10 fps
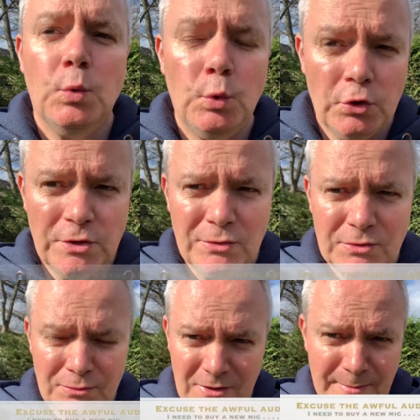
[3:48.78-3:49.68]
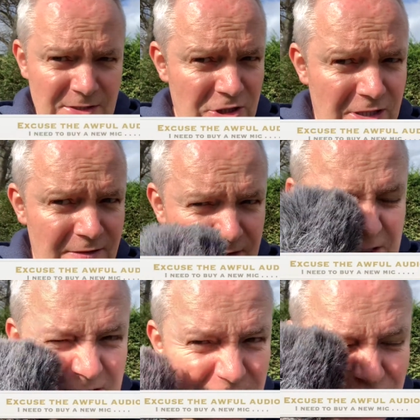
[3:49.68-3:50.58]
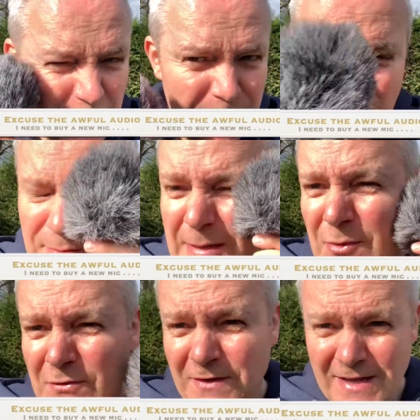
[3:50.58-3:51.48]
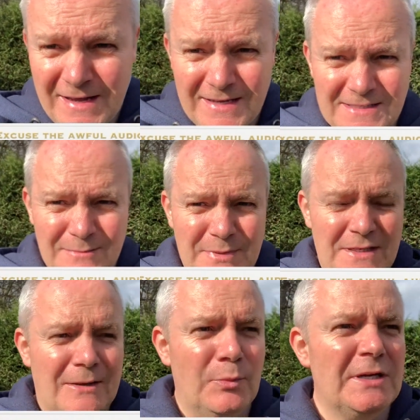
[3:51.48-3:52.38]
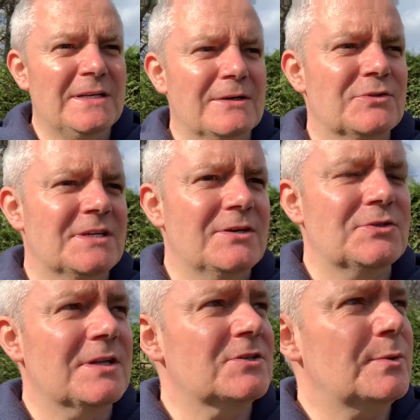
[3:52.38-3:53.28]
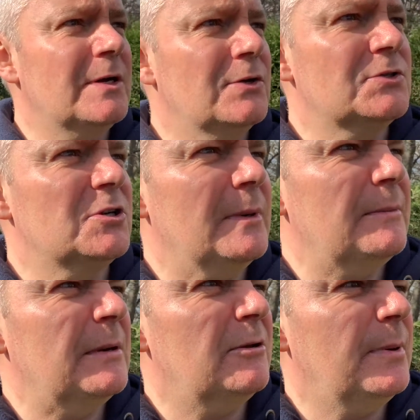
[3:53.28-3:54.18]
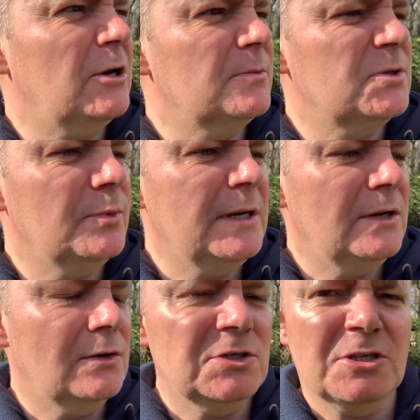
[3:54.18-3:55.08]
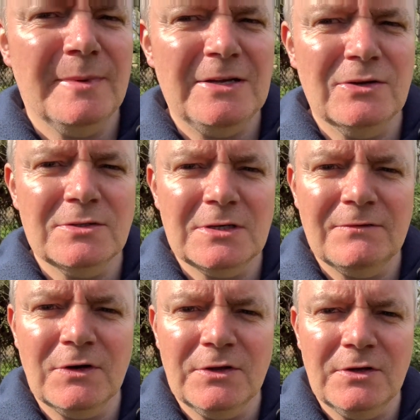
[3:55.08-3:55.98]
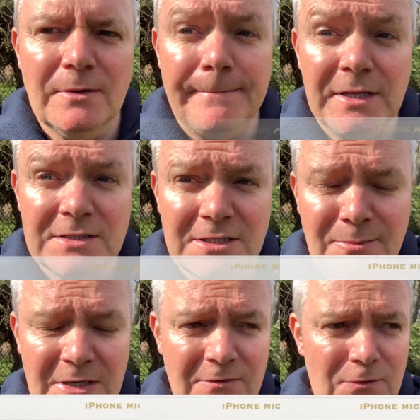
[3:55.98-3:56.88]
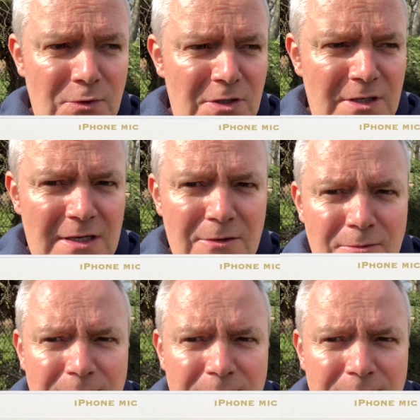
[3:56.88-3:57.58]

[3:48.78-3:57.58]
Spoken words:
Good news, look at my shiny face. I should wipe it with my muff. It's a bit windy outside, so that's quite good. So you might be able to pick up the wind noise, you might not. So I've got the built-in microphone on now.